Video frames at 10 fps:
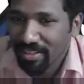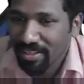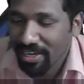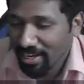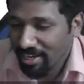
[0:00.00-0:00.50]

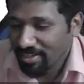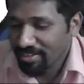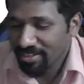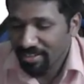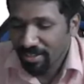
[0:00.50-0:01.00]
Yeah,
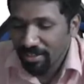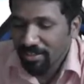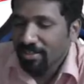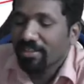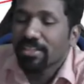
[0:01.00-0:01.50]

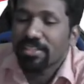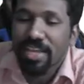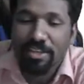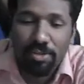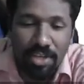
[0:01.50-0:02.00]
this
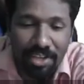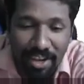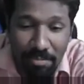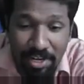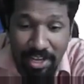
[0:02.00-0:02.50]
actually
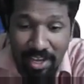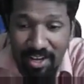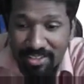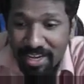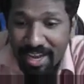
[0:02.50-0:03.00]
can be
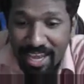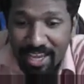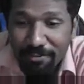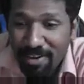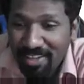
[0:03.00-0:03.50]
taken as a
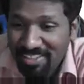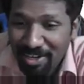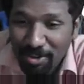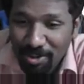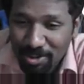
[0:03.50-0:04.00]
life
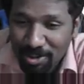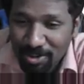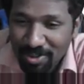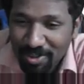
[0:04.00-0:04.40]
lesson also.